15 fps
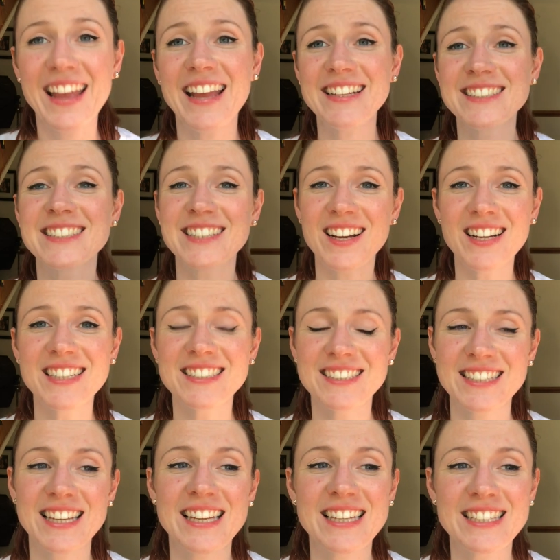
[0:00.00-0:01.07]

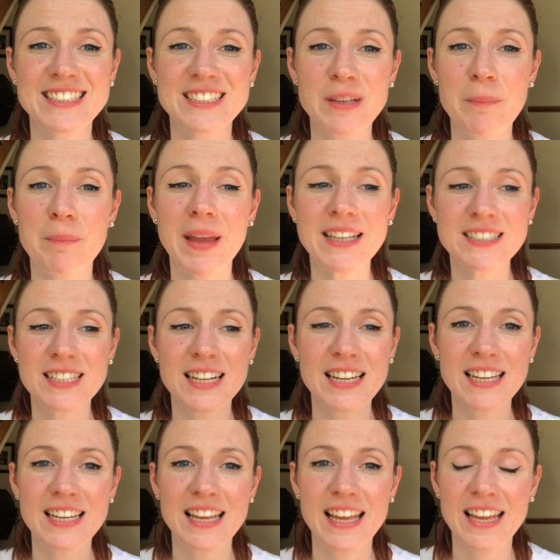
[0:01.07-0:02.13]
insights is
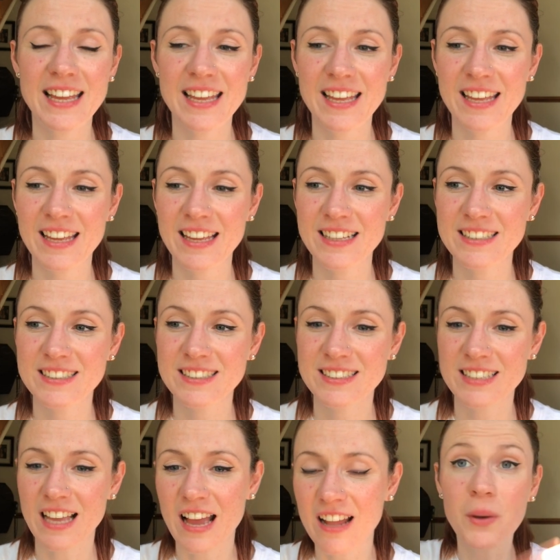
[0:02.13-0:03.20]
basically,
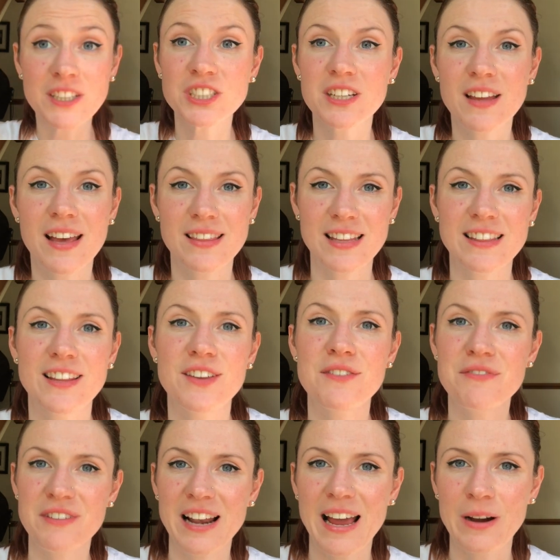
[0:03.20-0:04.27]
it's a questionnaire thing that you
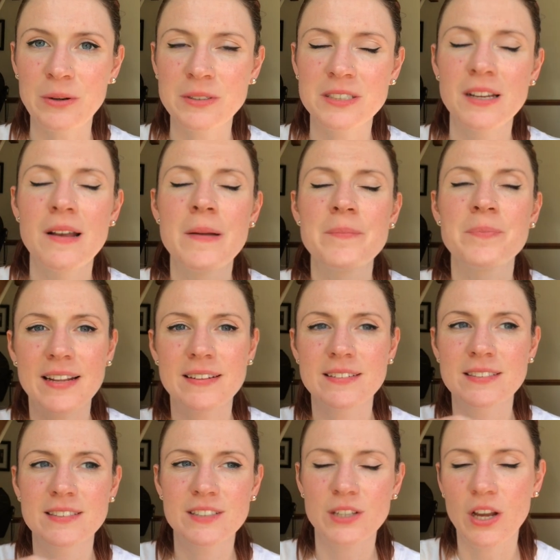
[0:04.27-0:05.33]
fill out,
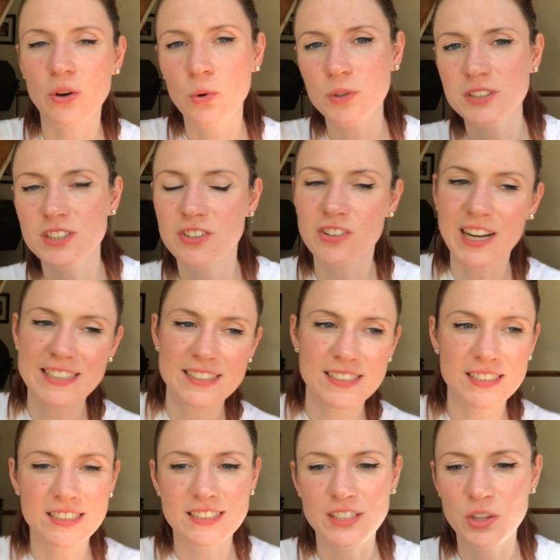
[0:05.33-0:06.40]
and according to your
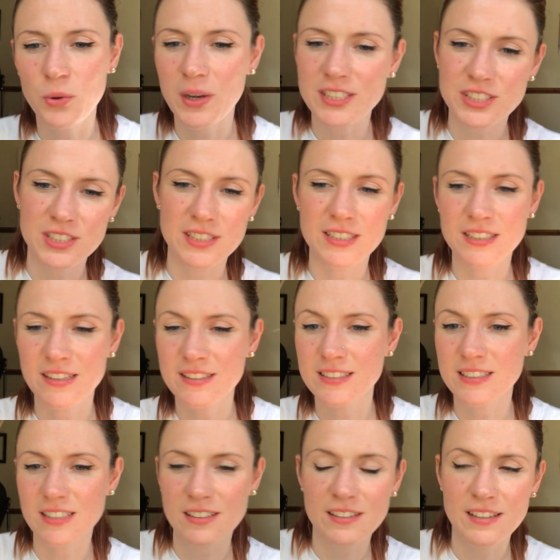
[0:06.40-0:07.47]
answers and the
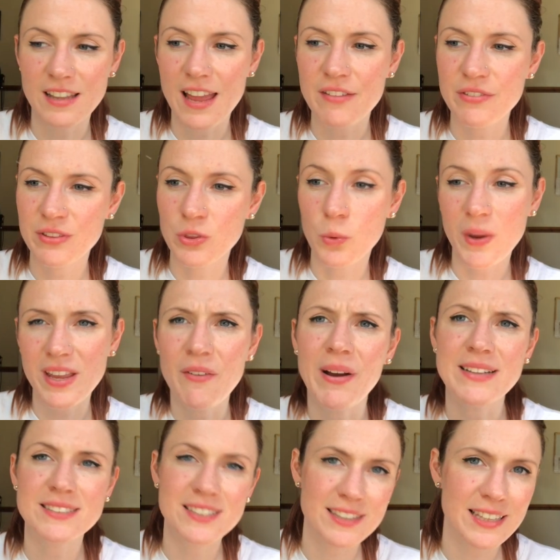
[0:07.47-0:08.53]
questions and the way you
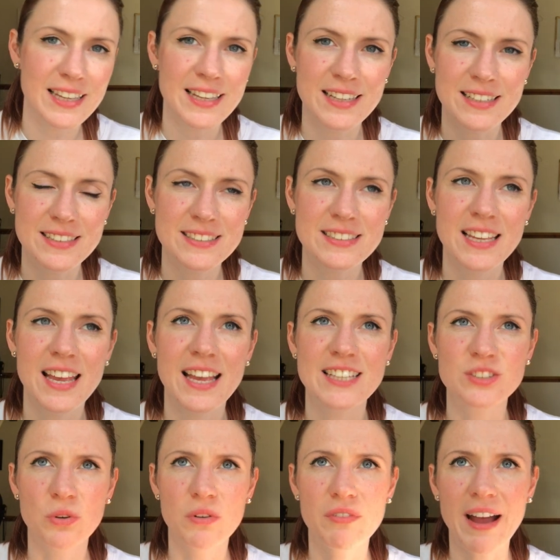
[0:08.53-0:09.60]
answer things,
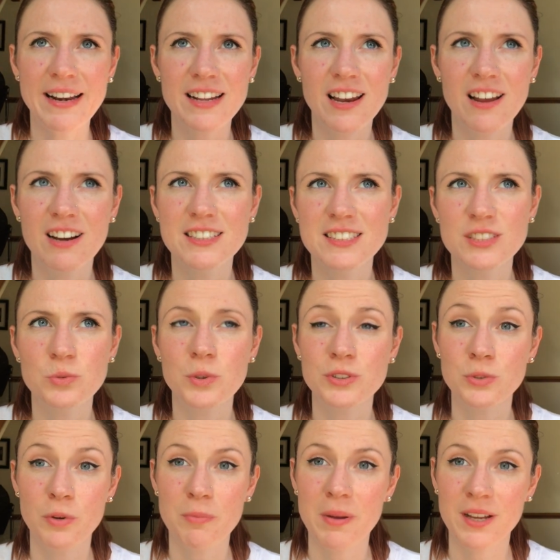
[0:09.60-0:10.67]
it sort of analyzes what
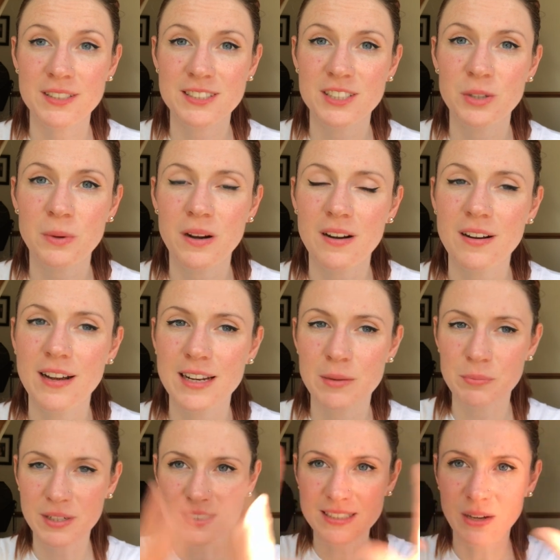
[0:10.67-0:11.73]
sort of person you are, and
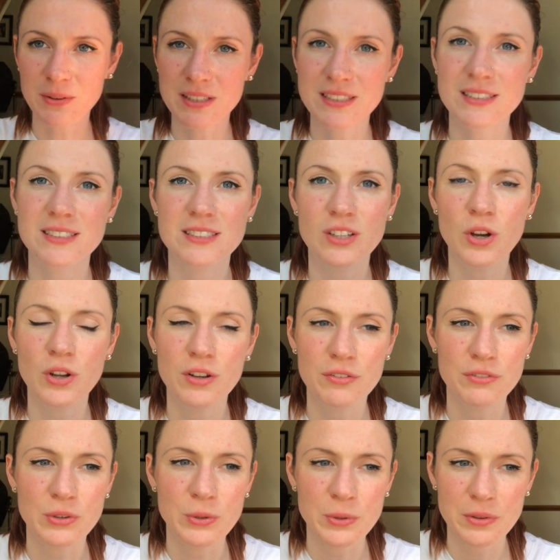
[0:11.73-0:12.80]
it brings out this
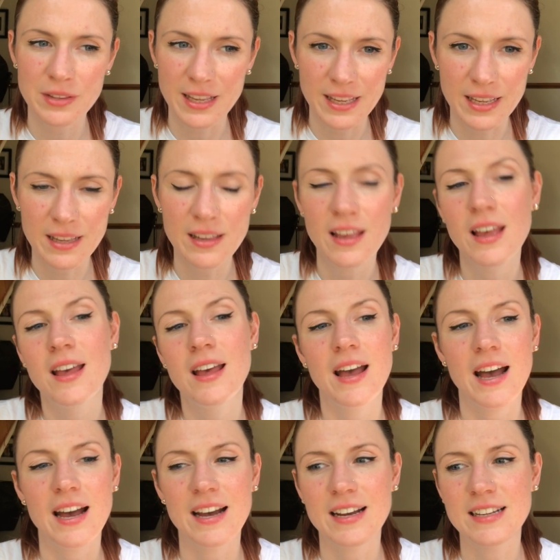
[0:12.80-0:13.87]
colorful thing.
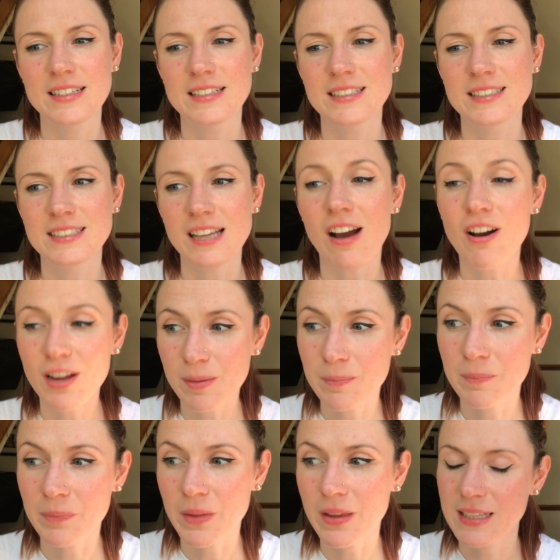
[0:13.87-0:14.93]
And
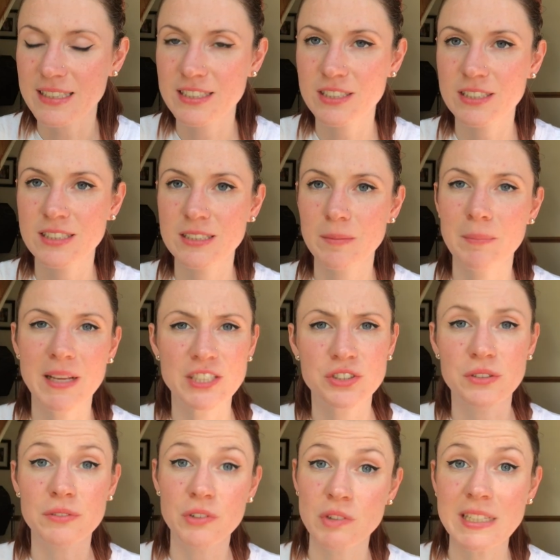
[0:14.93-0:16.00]
I'm this
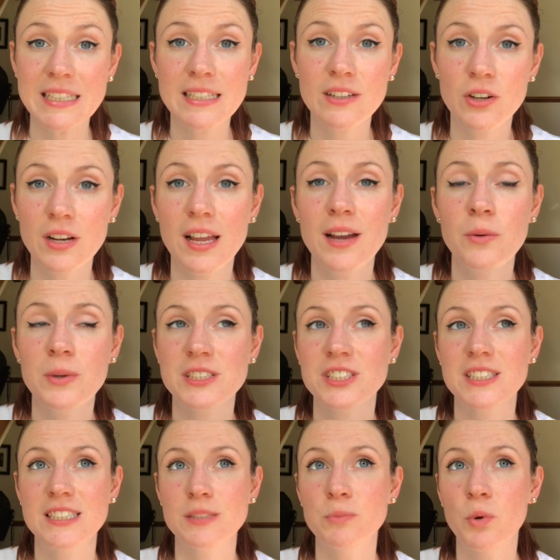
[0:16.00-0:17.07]
mixture of green color,
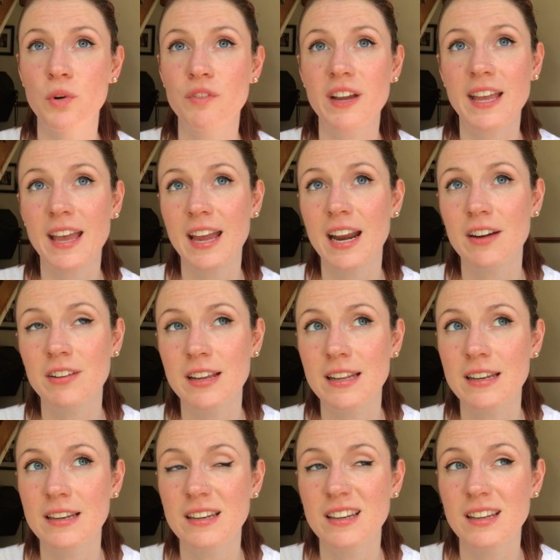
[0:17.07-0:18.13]
which is more of a
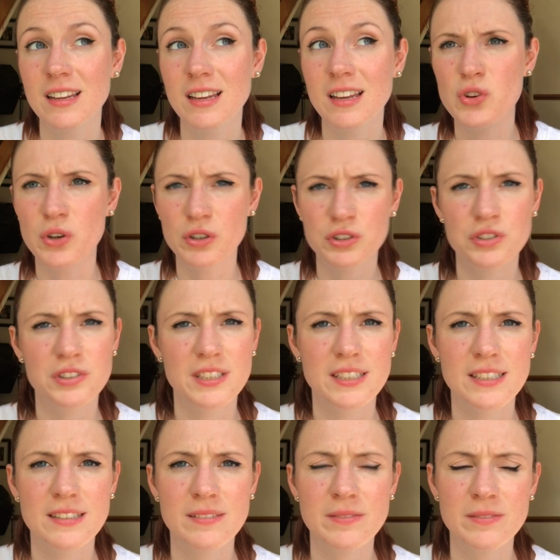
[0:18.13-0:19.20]
caring,
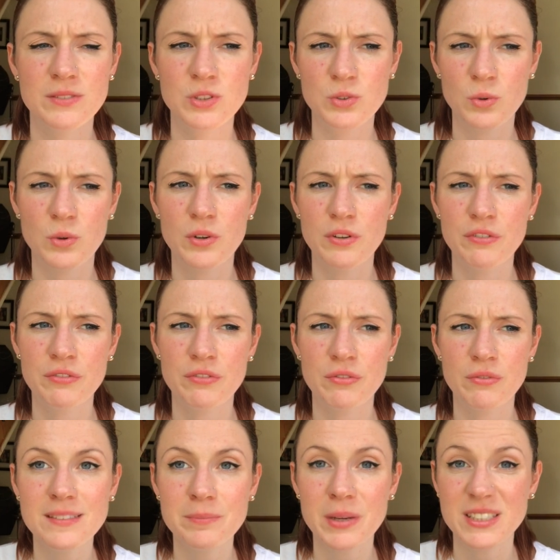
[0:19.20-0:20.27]
nurturing sort of
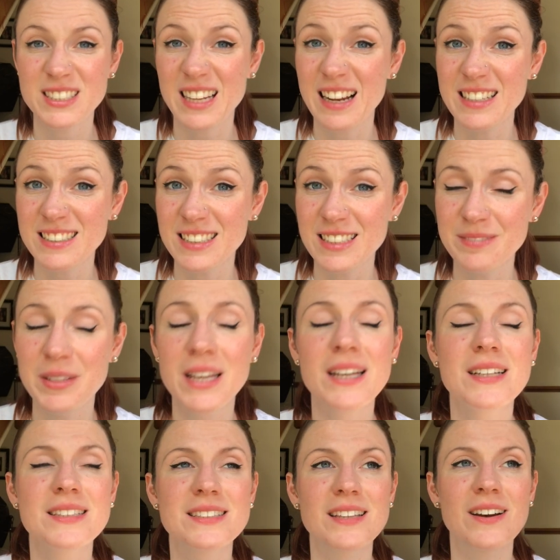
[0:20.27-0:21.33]
personality.
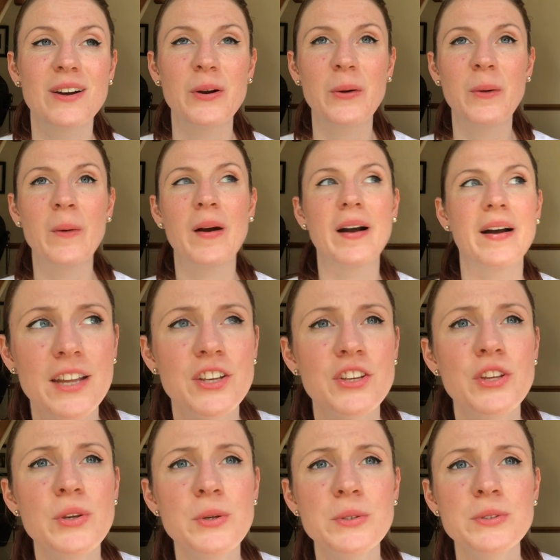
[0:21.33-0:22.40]
So can
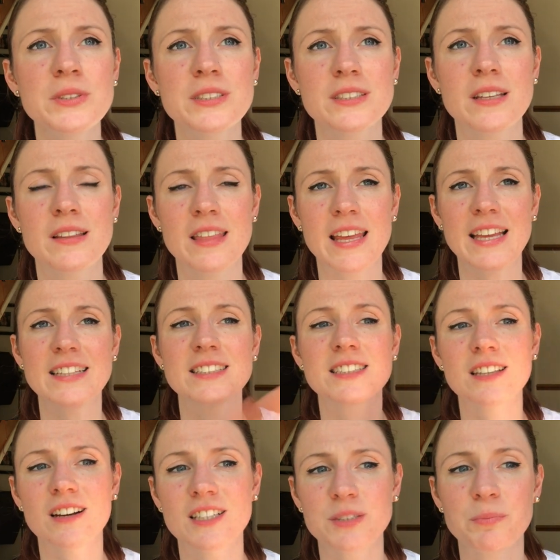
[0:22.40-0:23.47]
use the
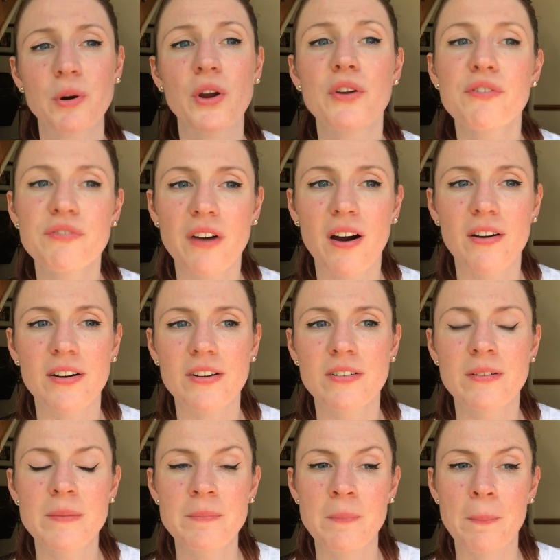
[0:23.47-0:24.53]
insights profile